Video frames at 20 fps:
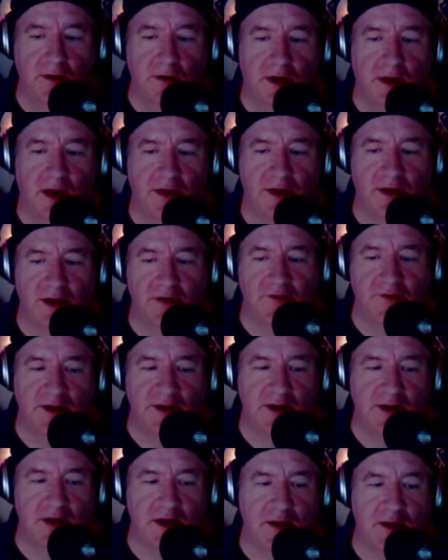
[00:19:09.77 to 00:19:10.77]
I think if I
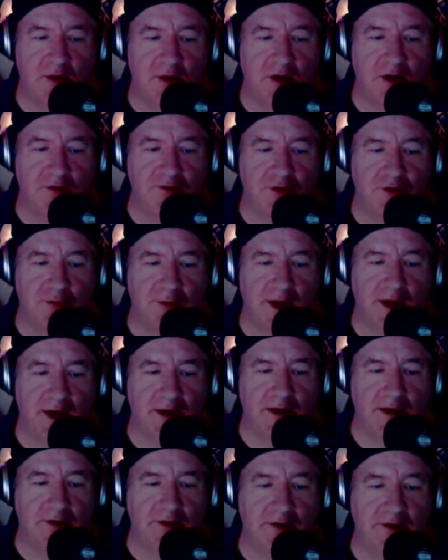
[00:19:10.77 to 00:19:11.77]
tick him off too bad,
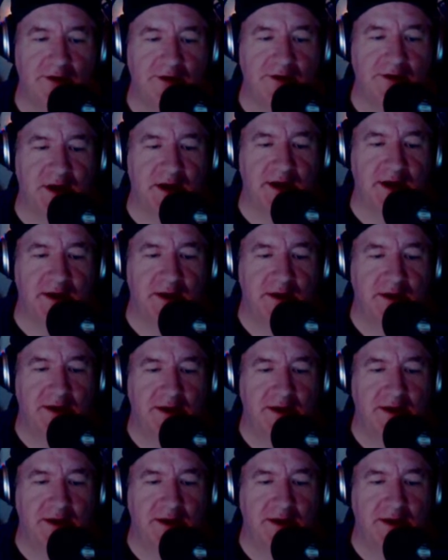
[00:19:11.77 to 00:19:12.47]
he'll decide